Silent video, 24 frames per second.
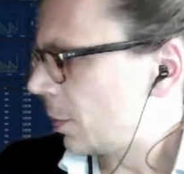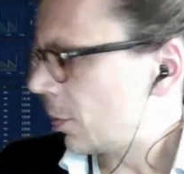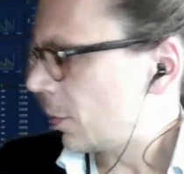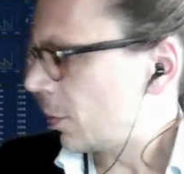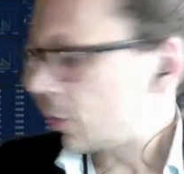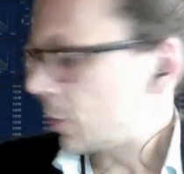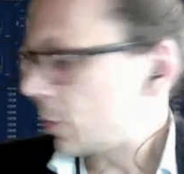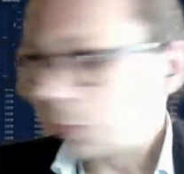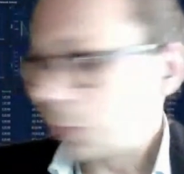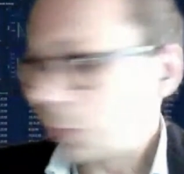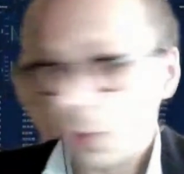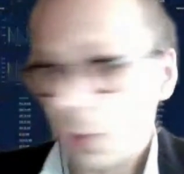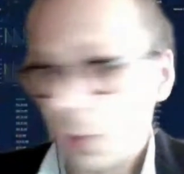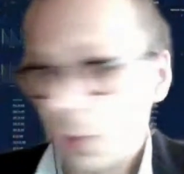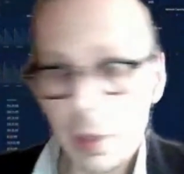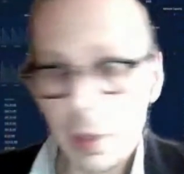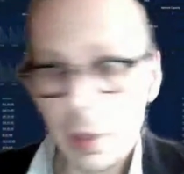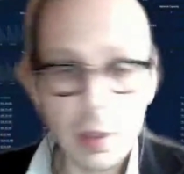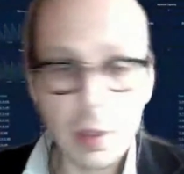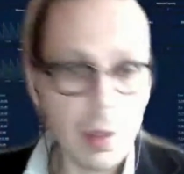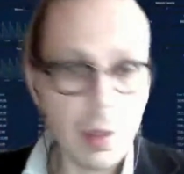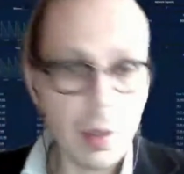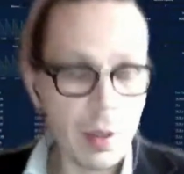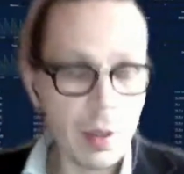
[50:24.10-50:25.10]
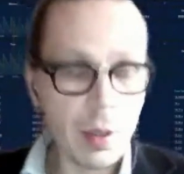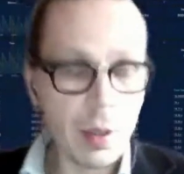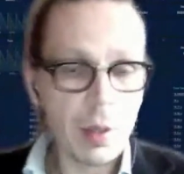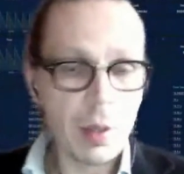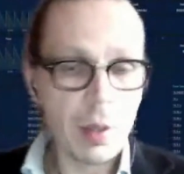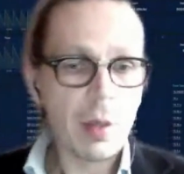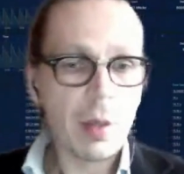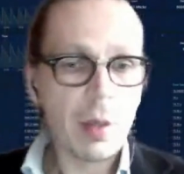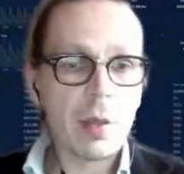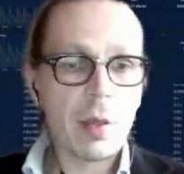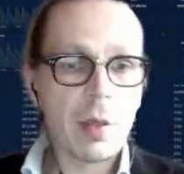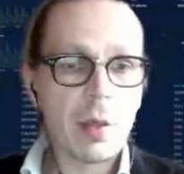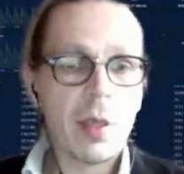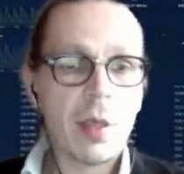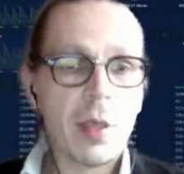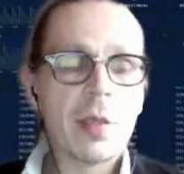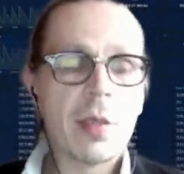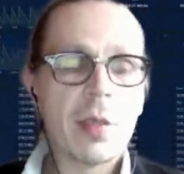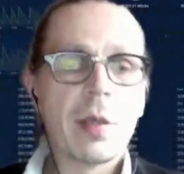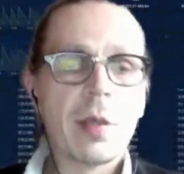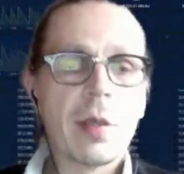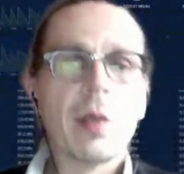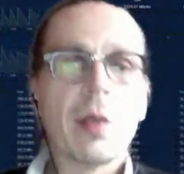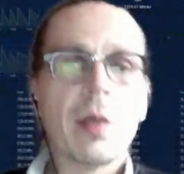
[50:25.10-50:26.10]
simply
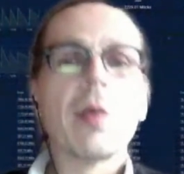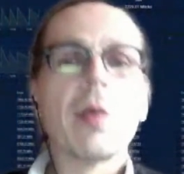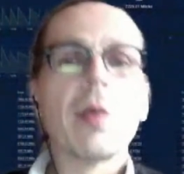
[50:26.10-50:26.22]
easily